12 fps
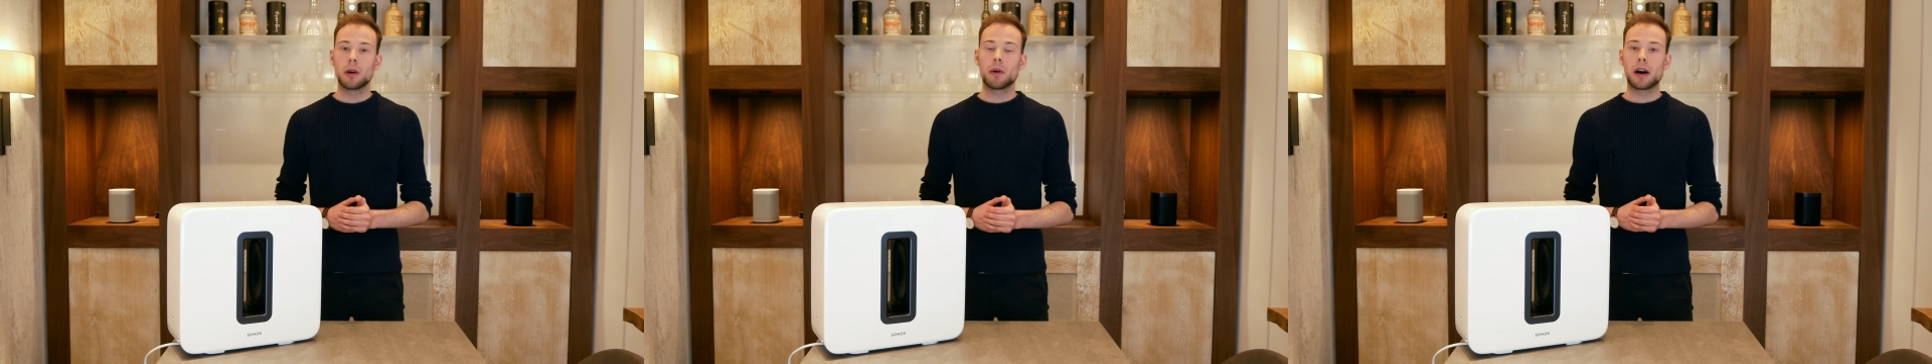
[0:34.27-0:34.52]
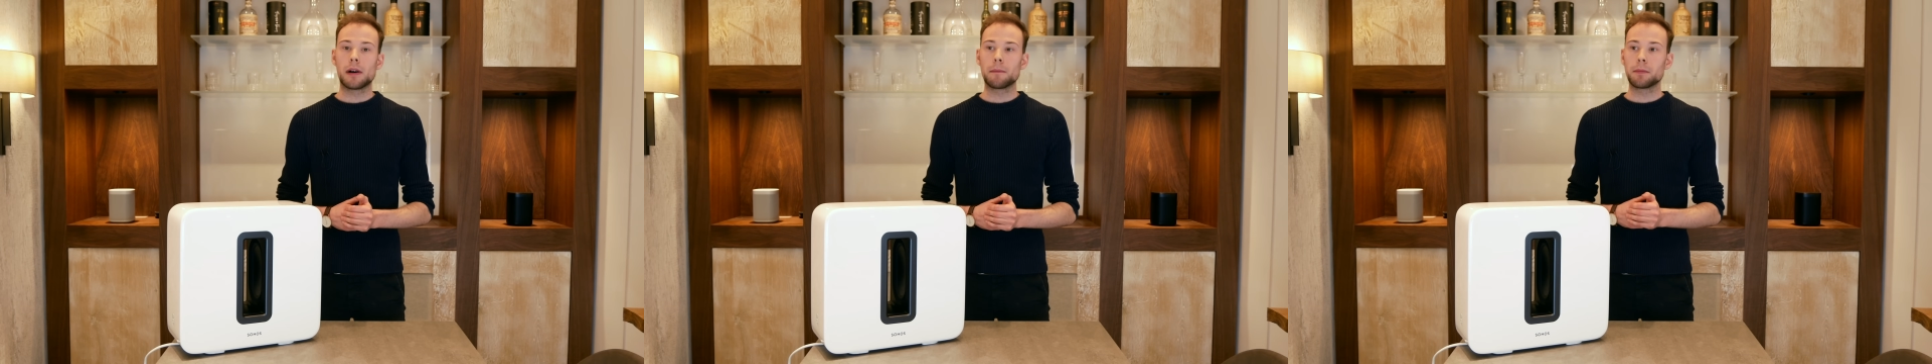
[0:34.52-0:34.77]

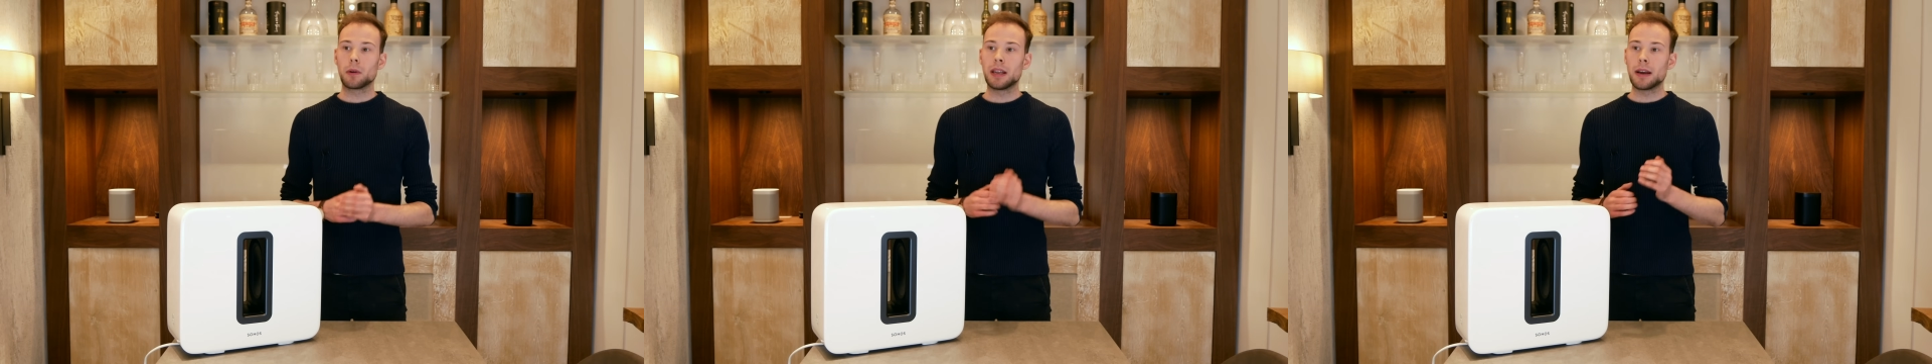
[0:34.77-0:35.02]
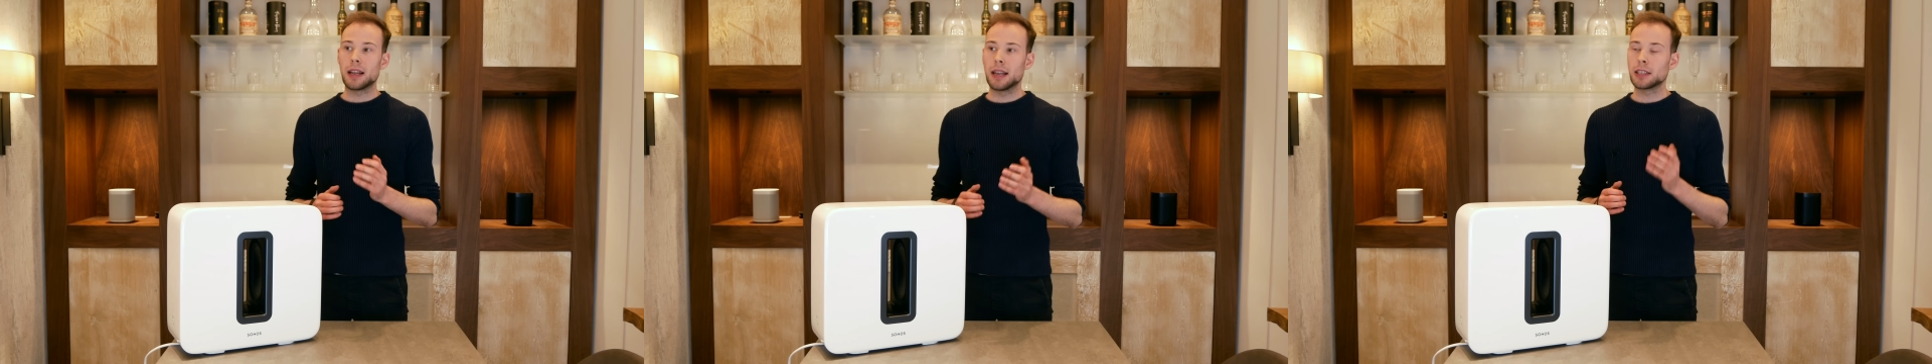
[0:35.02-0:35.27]
Well,
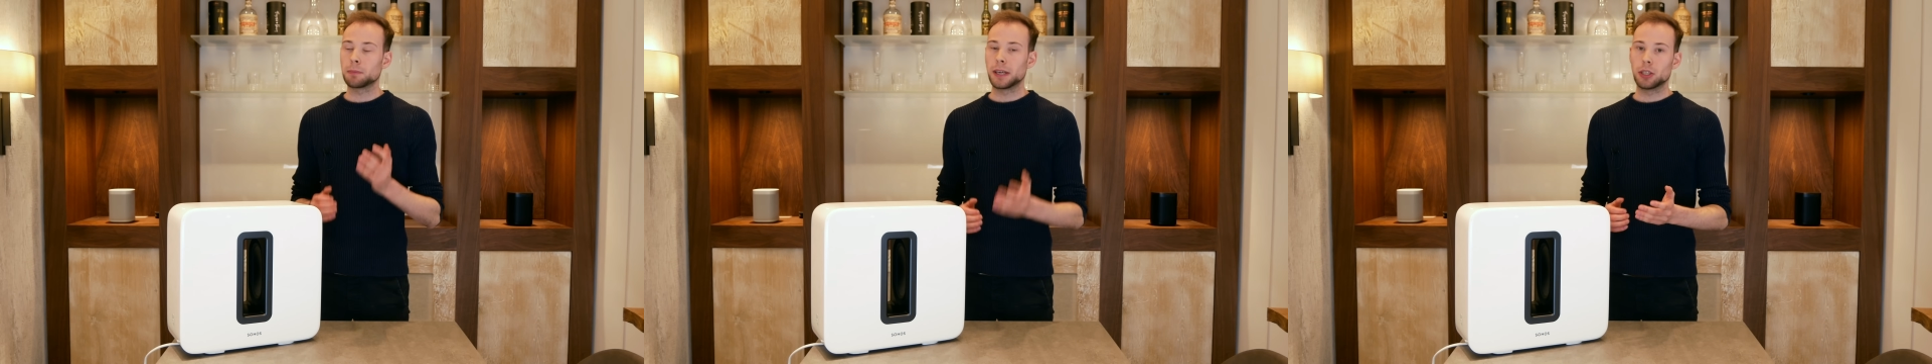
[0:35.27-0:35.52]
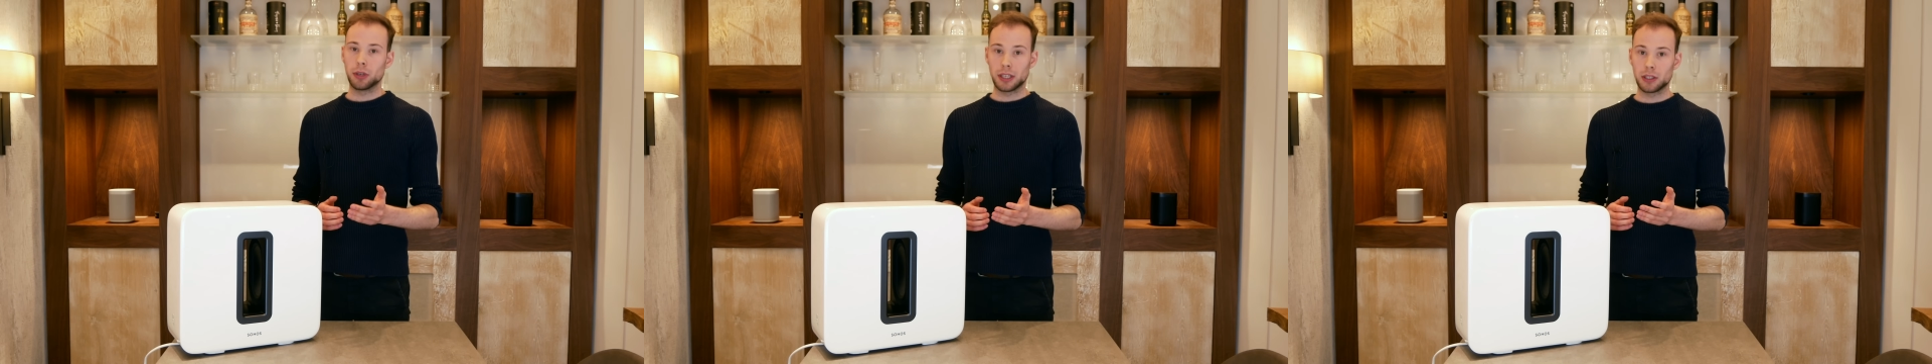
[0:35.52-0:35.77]
let's
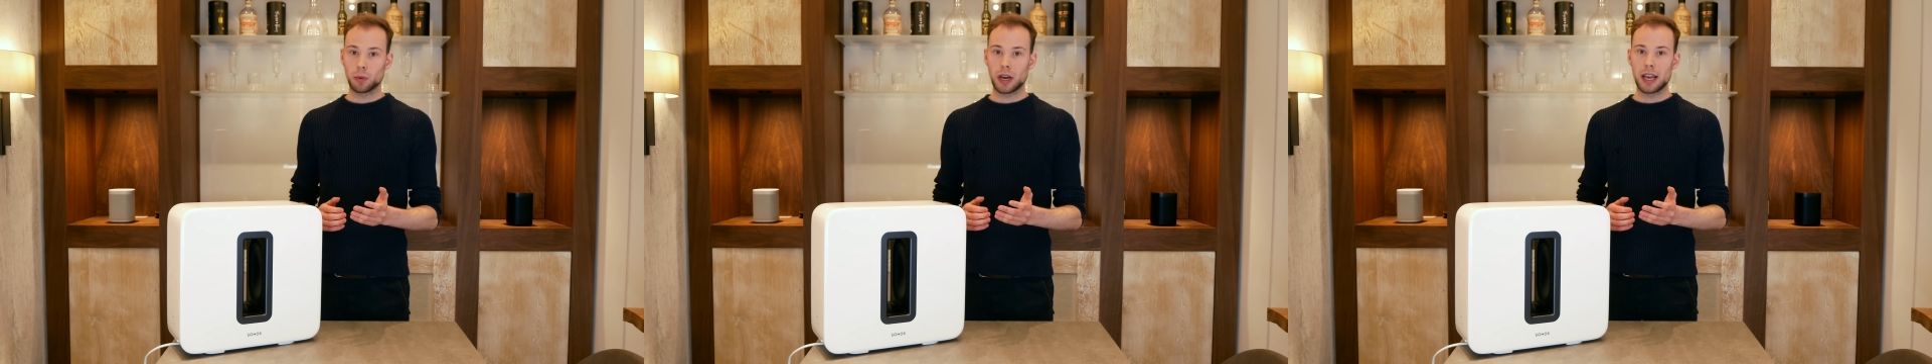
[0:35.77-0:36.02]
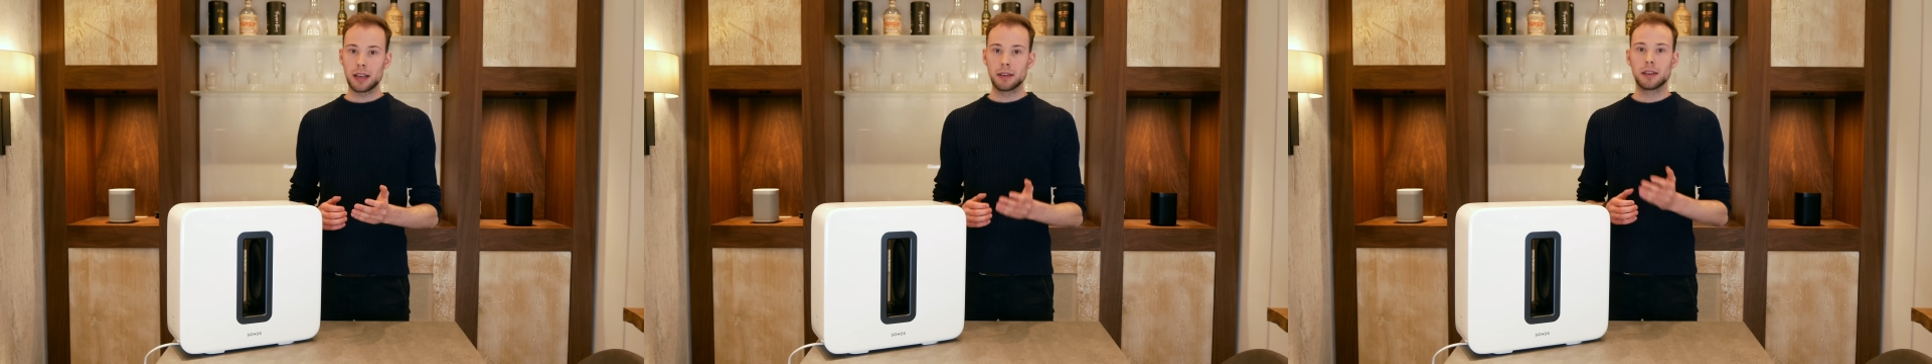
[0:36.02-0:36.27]
picture it this
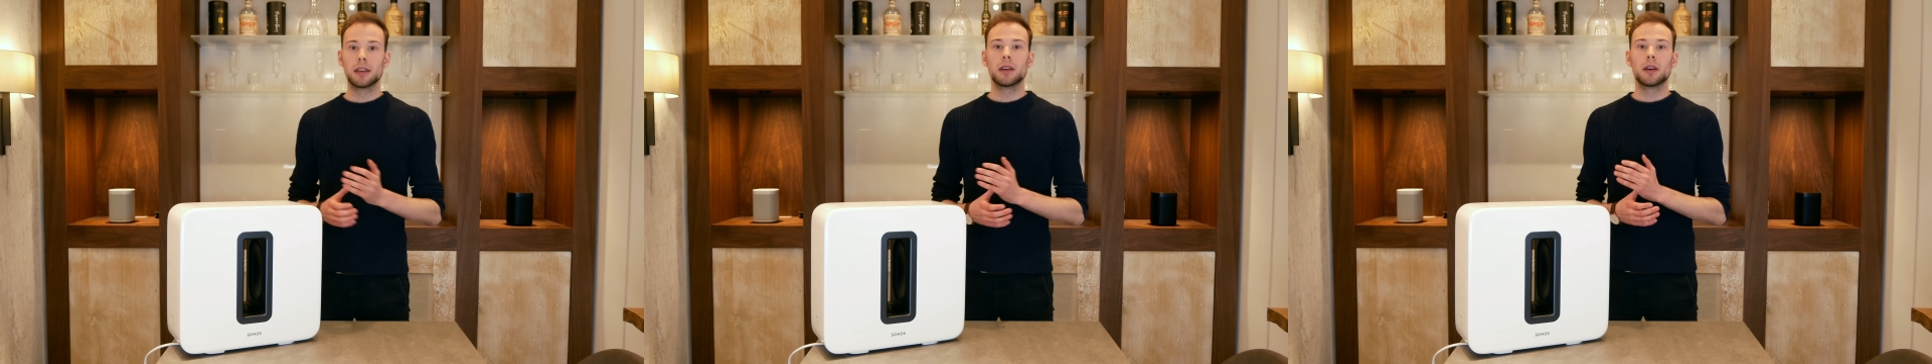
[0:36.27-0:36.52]
way.